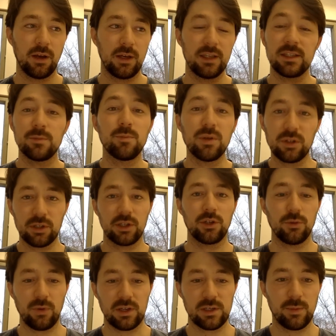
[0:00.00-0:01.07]
it's building
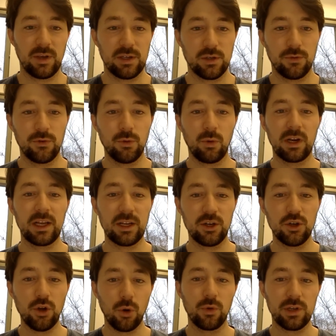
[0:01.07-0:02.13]
your resume. So if you want to get
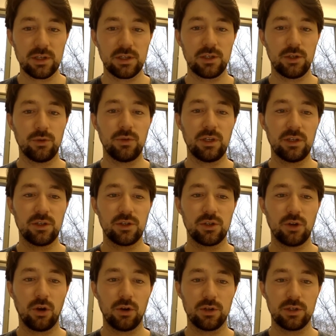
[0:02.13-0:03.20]
noticed, you need to
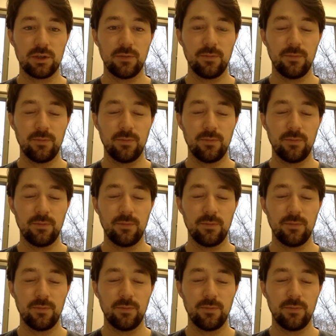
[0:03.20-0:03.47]
start